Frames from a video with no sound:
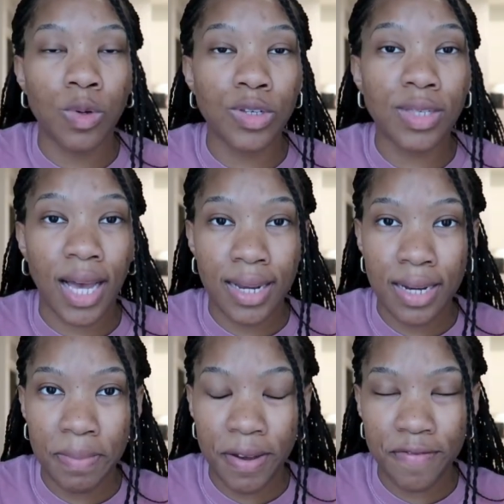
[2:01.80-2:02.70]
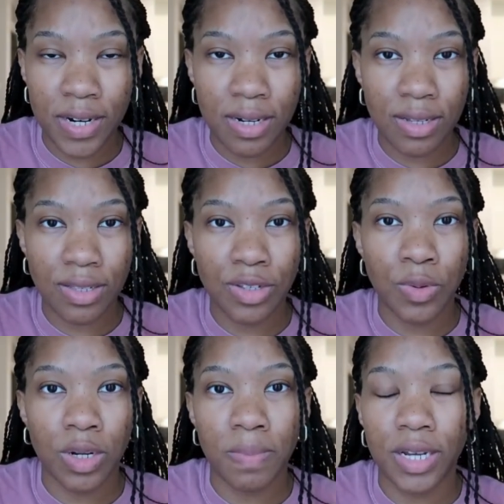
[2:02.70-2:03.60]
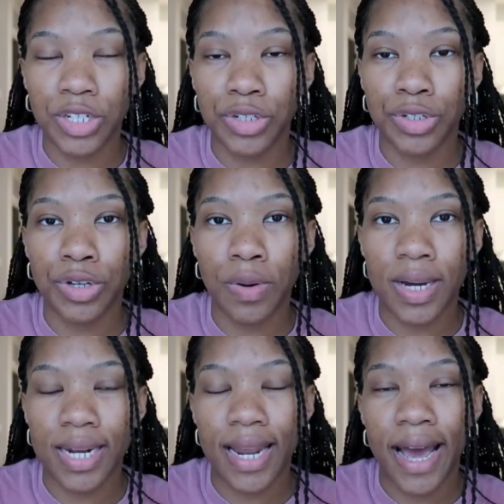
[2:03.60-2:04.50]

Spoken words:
When you sign up at first, you wanna make sure you go ahead and